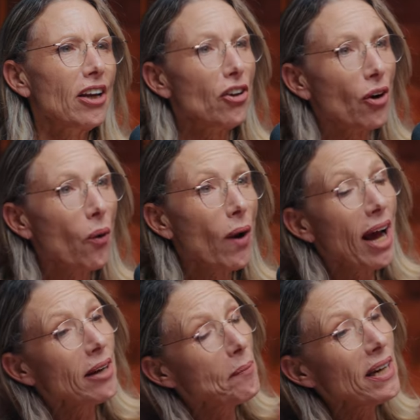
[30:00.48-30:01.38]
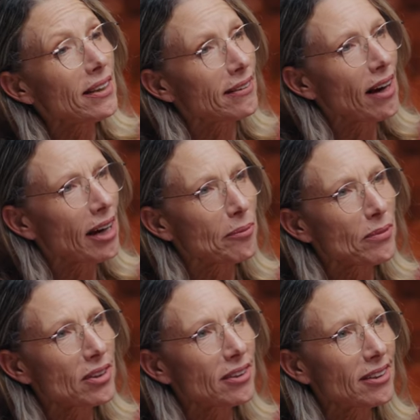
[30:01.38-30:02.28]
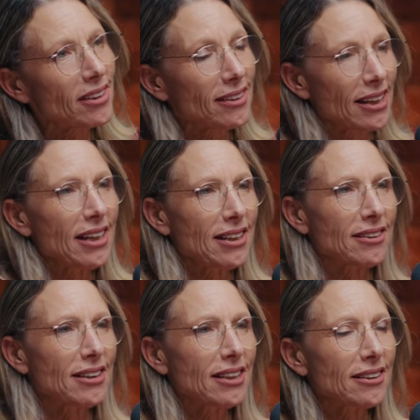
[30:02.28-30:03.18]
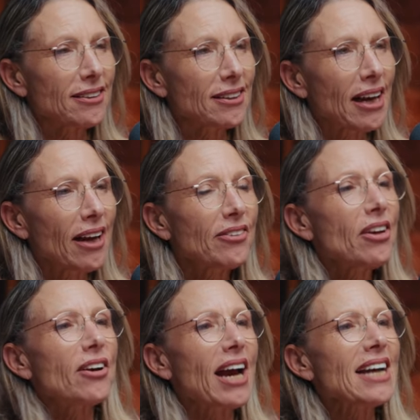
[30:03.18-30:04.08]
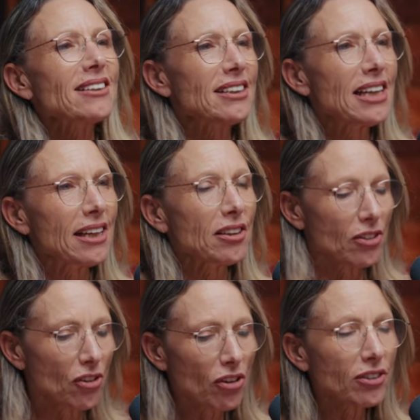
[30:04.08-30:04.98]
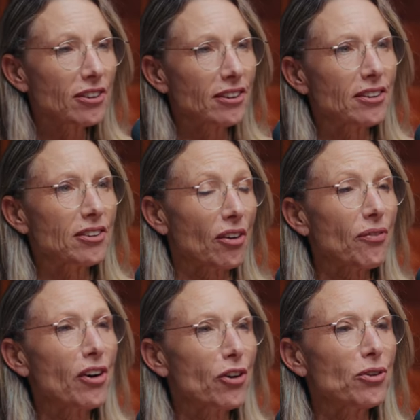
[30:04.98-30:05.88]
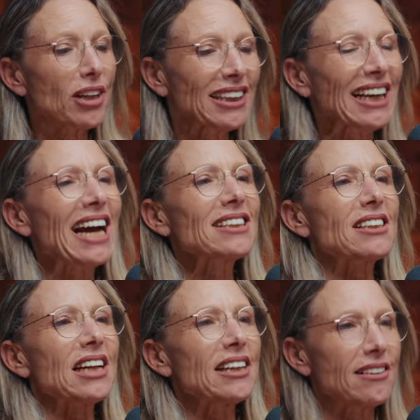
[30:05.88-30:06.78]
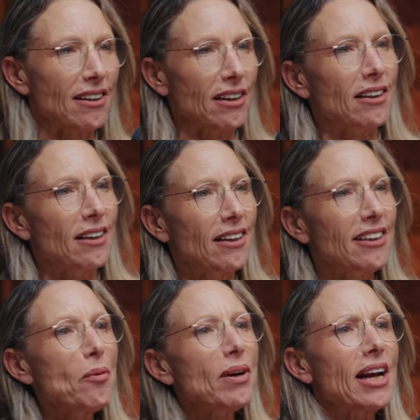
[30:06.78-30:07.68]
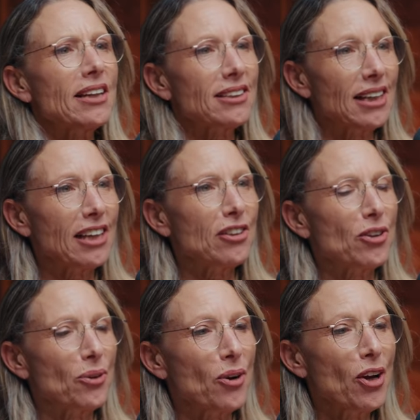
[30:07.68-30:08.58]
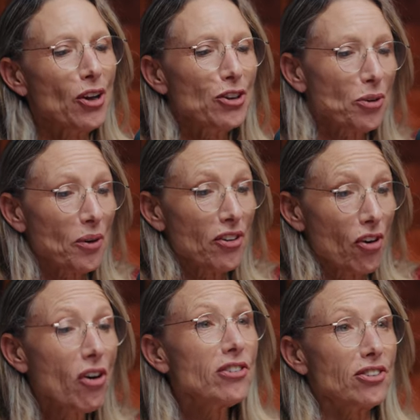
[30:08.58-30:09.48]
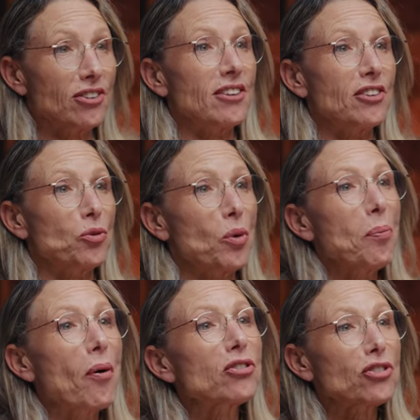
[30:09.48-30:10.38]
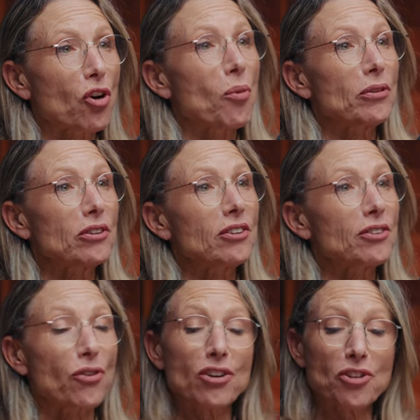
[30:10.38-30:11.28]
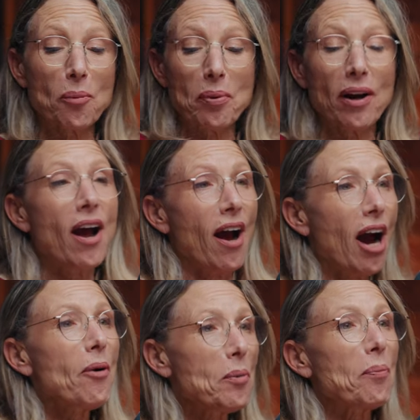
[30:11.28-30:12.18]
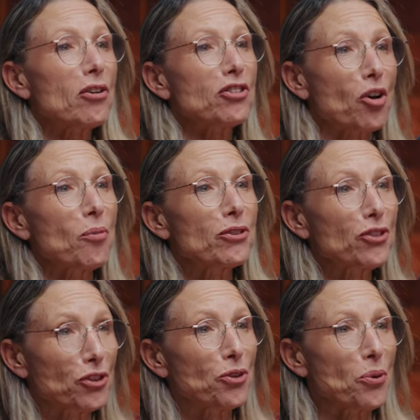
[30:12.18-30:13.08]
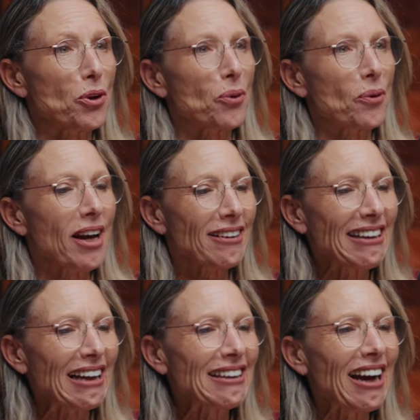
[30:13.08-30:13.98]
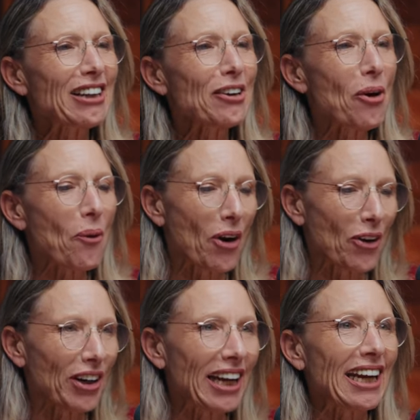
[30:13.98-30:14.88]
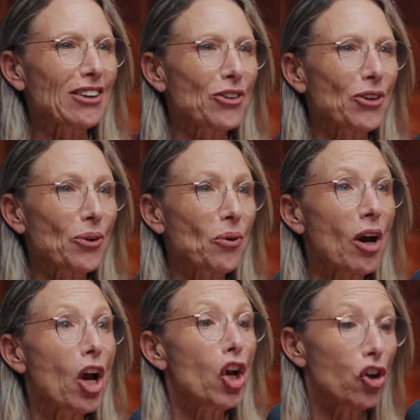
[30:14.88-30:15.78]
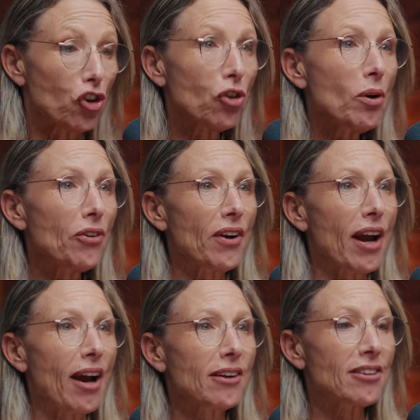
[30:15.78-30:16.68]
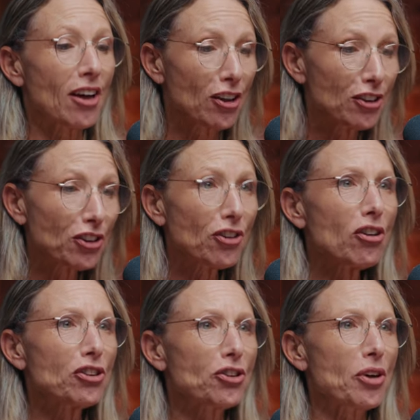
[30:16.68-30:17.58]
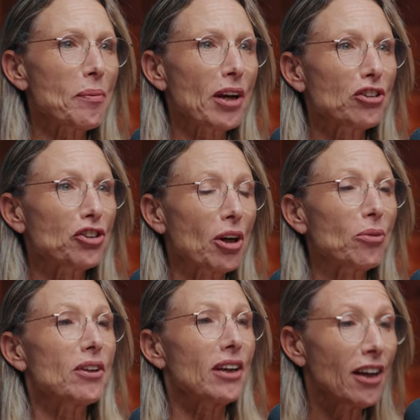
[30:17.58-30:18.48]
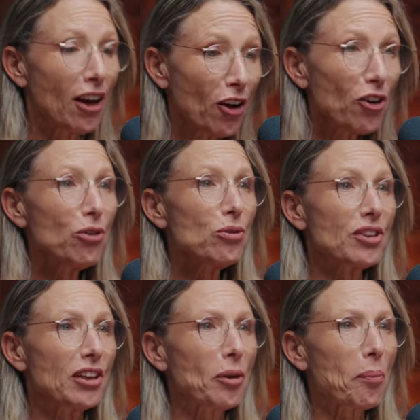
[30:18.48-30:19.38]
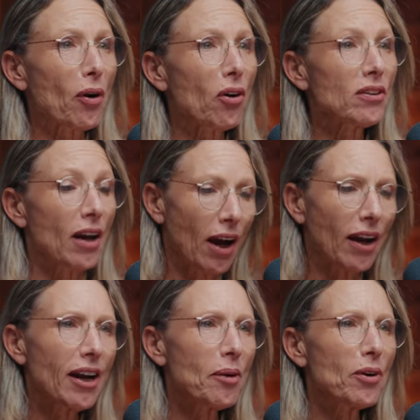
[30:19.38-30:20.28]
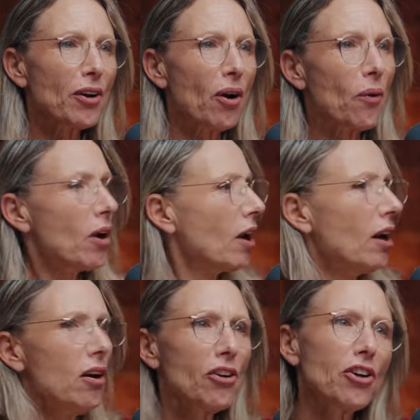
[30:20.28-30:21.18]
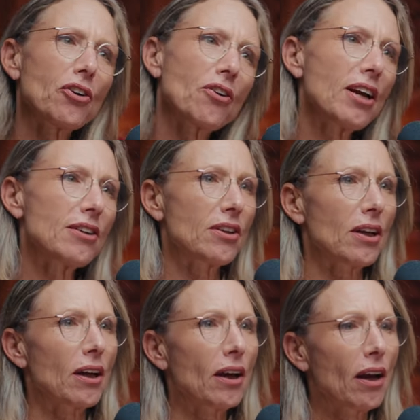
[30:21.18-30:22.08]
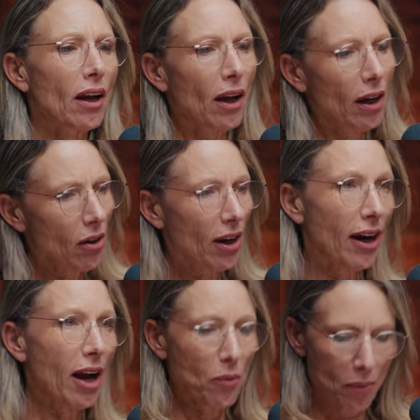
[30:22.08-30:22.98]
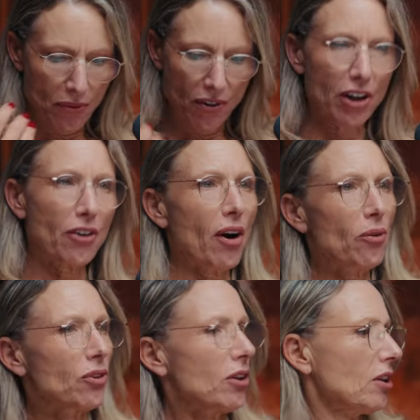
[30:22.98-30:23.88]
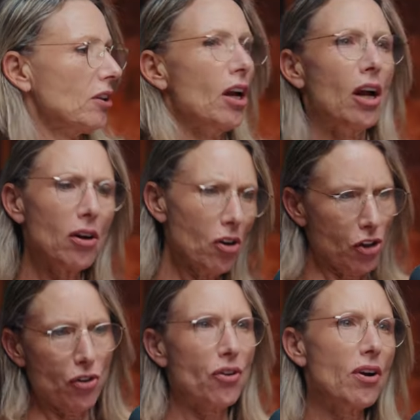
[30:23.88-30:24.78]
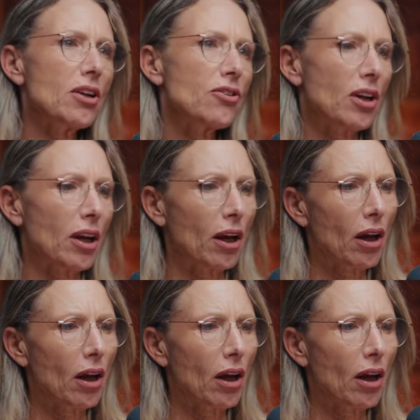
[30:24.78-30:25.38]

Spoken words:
You know, and many times the thing is this, they're gaslit. Narcissists are very good at gaslighting. They will gaslight you. So a narcissist will post comments. For example, I will post comments to you that I know are going to get to you. You will react, start screaming and shouting, losing the plot. And I will go, look, you're crazy. Look, and I will be very grounded and look, you're crazy.